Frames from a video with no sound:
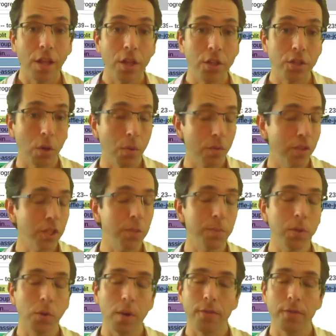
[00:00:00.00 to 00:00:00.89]
So this has
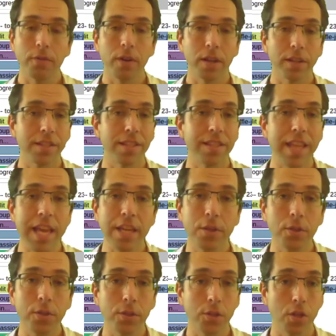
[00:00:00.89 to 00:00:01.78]
been great for us.
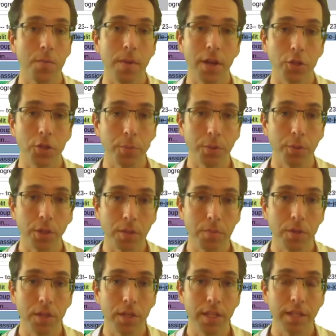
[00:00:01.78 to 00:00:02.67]
Thank you so much, Jupyter
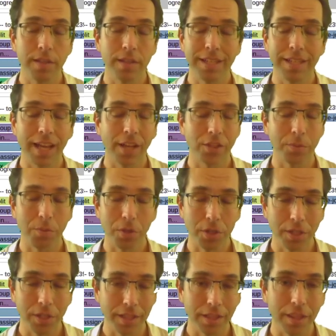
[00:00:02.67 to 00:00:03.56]
community. The Dask
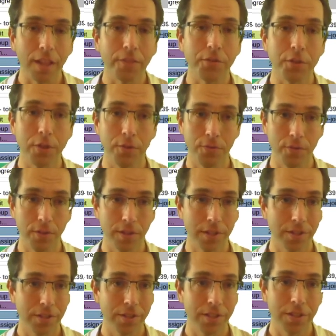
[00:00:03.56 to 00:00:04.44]
community loves you for
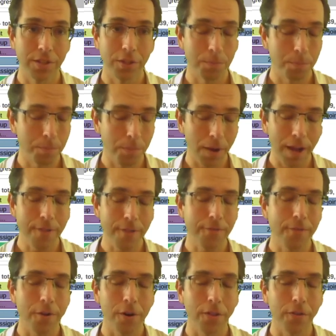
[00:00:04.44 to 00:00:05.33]
this. This is by
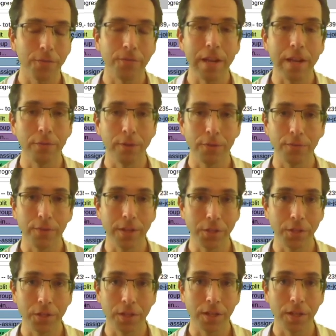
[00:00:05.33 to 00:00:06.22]
far the favorite
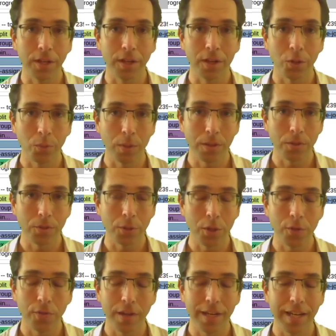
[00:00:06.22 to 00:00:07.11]
feature as we
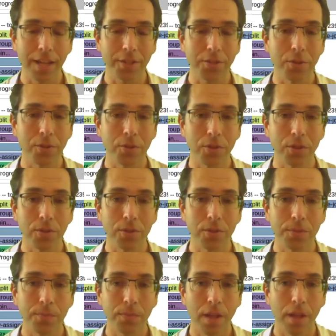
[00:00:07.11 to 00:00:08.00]
survey Dask
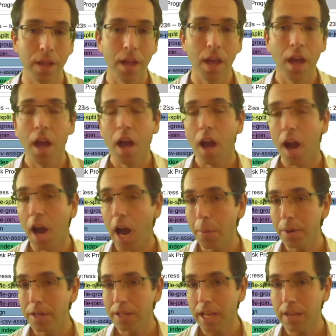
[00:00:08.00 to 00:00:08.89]
users.
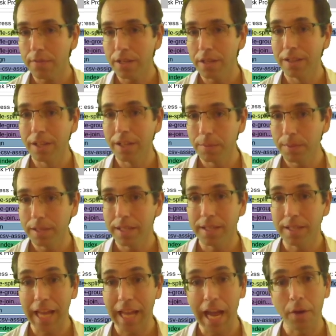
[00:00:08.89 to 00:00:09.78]
I want to dive in a little bit
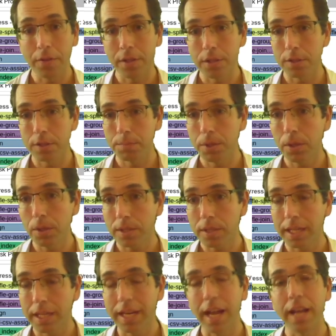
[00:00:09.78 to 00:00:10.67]
into how this is
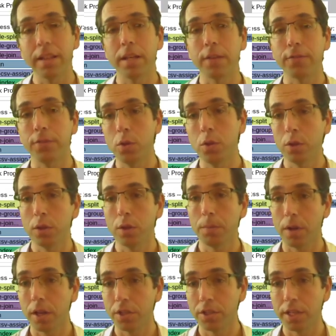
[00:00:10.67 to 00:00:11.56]
built and highlight a few other
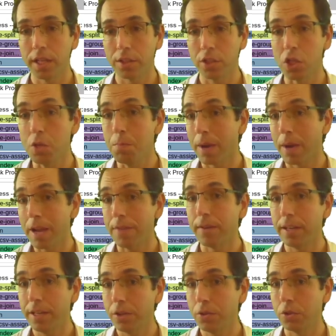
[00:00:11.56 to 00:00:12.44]
projects that you might
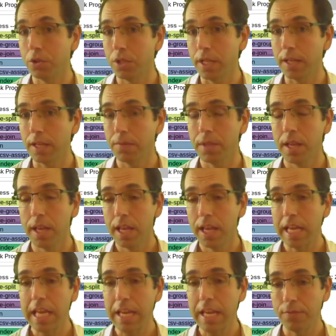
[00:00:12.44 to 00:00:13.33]
find interesting
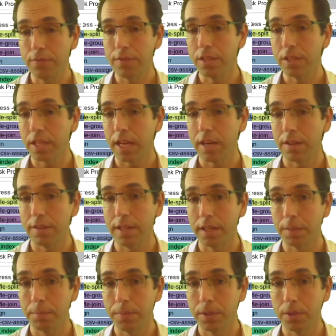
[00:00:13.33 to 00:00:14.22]
if this kind of
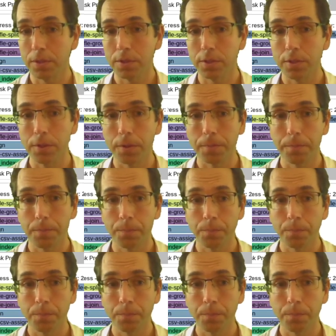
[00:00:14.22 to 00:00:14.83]
thing appeals to you.